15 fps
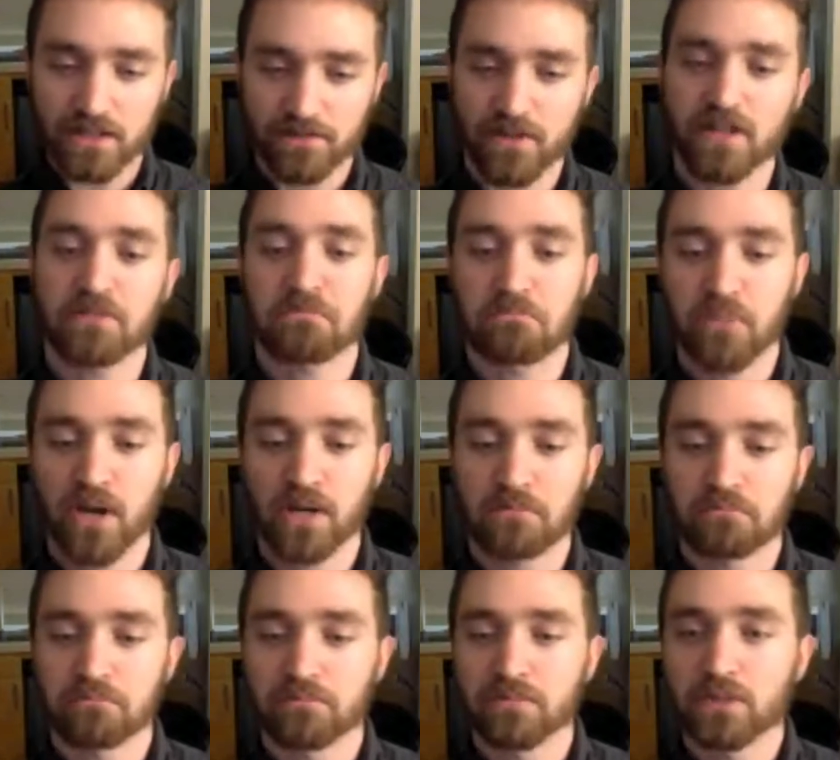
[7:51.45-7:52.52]
but
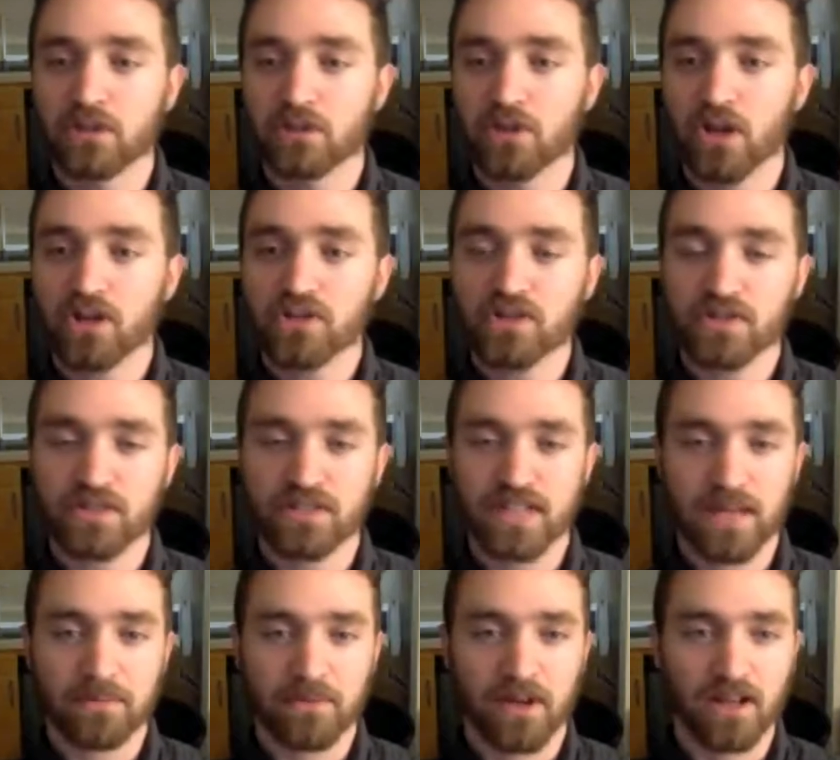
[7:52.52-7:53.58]
largely the same
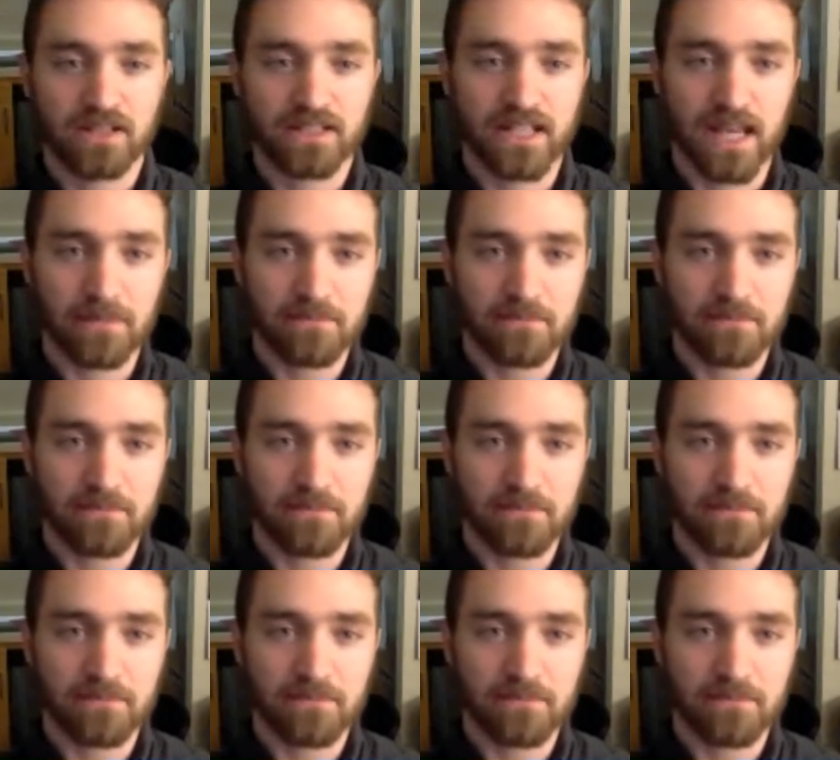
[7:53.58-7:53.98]
concept.